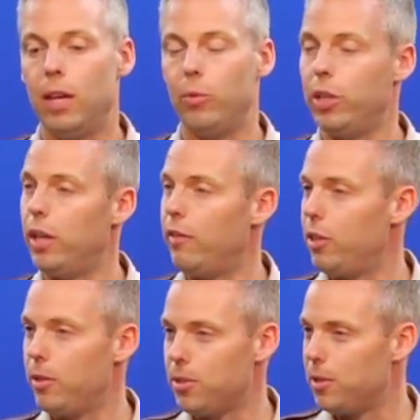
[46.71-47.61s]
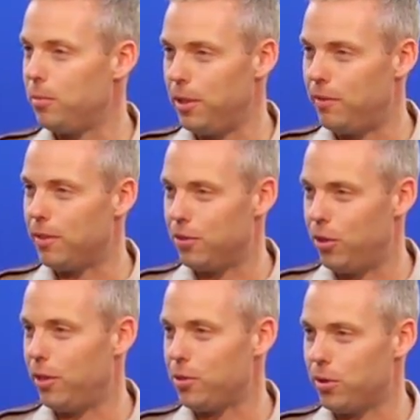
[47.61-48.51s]
and we don't have any reason to believe that
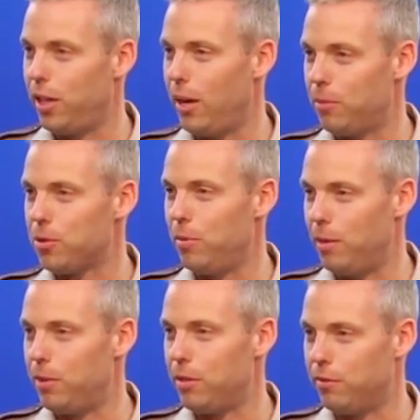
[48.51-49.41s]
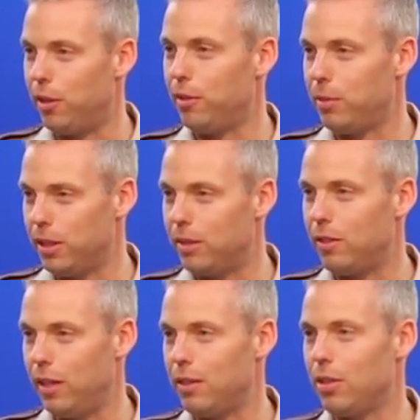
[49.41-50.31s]
trailers or campers may have been involved, but
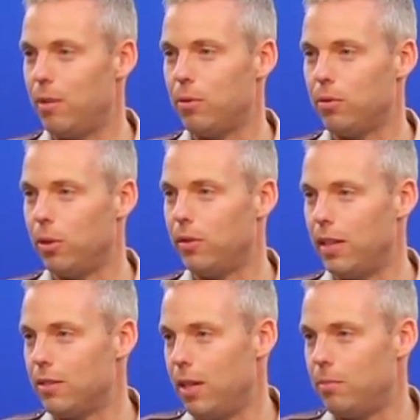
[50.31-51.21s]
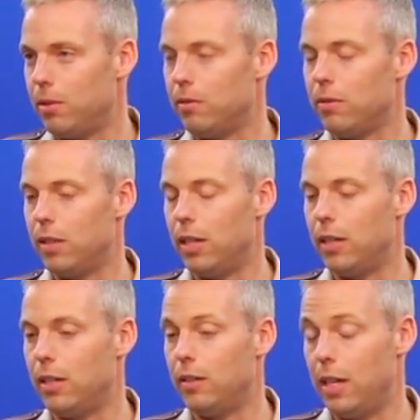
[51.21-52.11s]
given that type of road, that type of
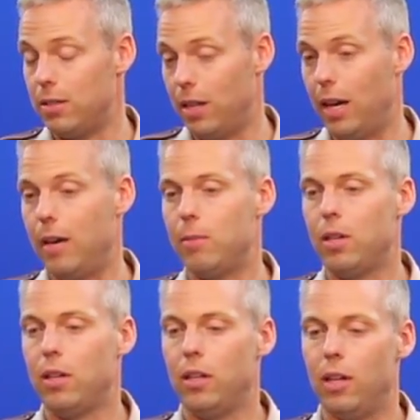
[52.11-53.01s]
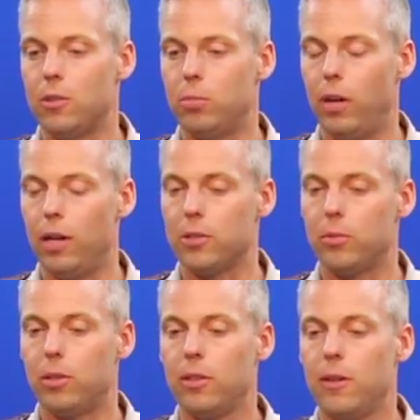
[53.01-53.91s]
uh, that time, it's
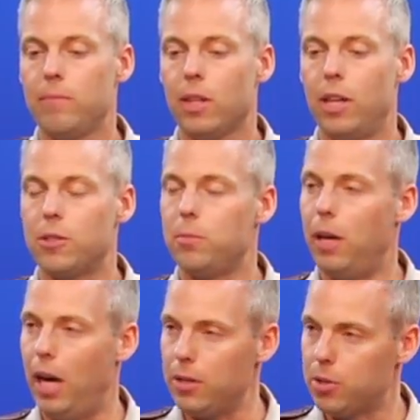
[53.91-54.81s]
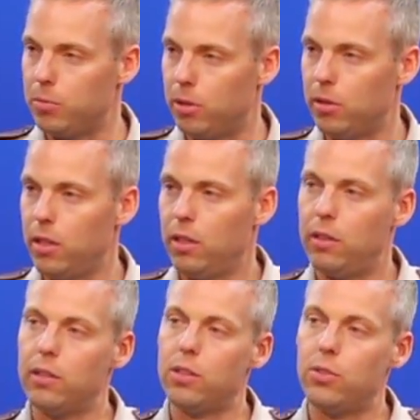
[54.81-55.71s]
plausible. It's possible
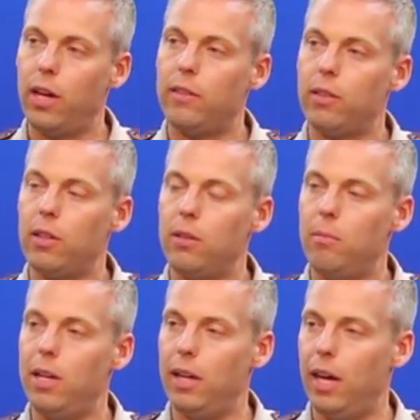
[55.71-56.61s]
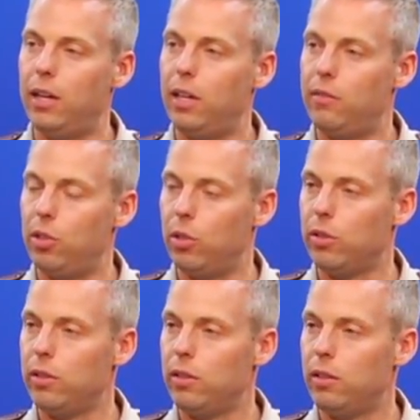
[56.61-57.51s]
that the driver may not have
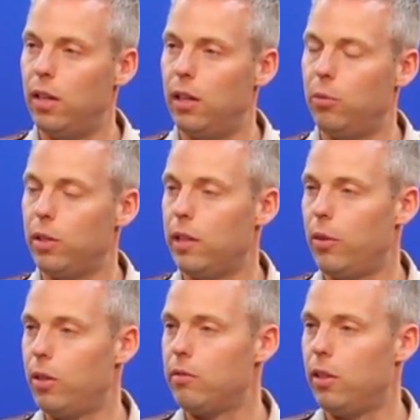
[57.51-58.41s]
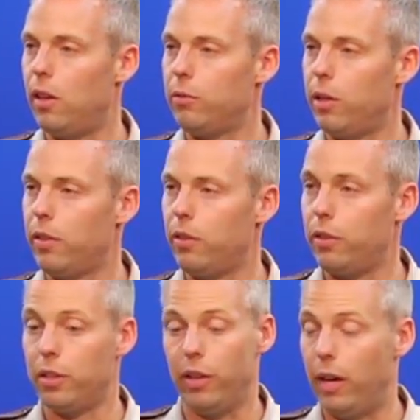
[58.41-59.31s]
known uh, what they were involved with or
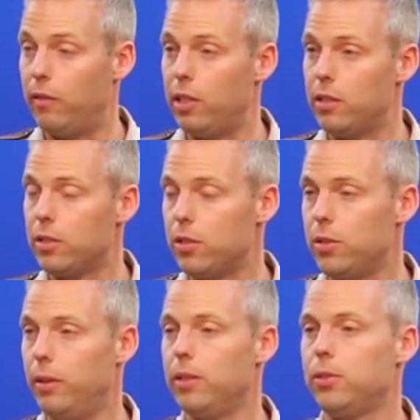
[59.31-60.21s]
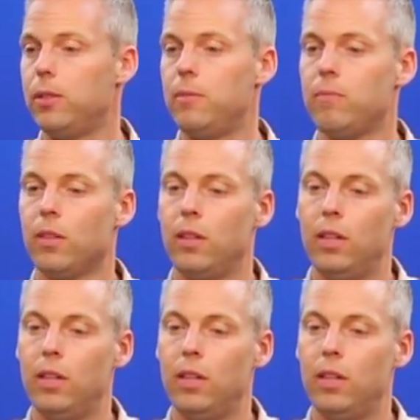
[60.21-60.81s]
the gravity of the situation.